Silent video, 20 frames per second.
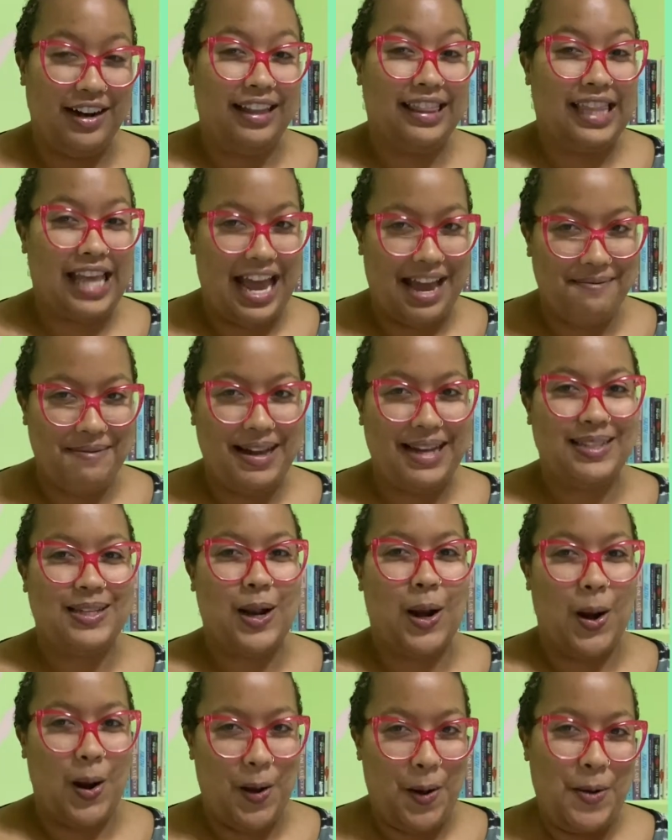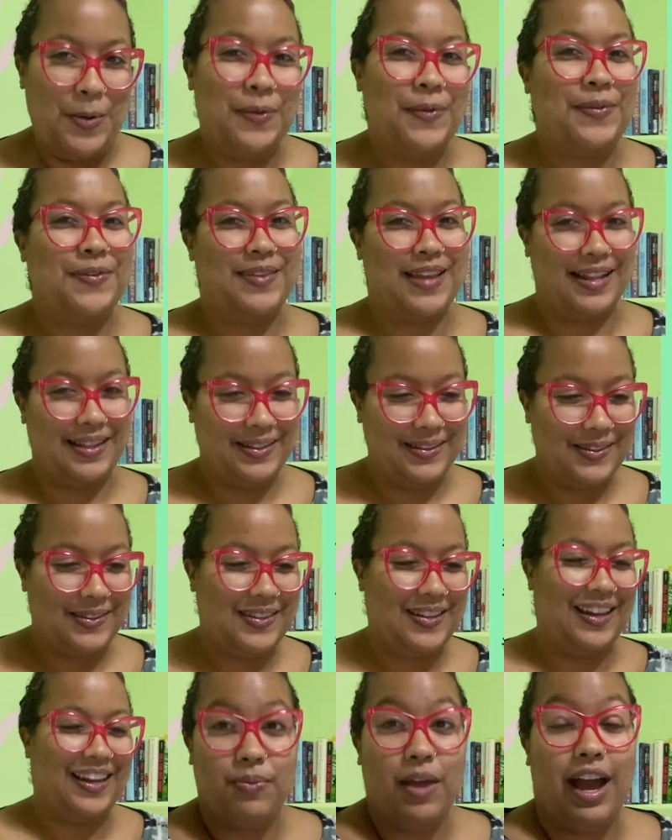And that makes a lot of sense.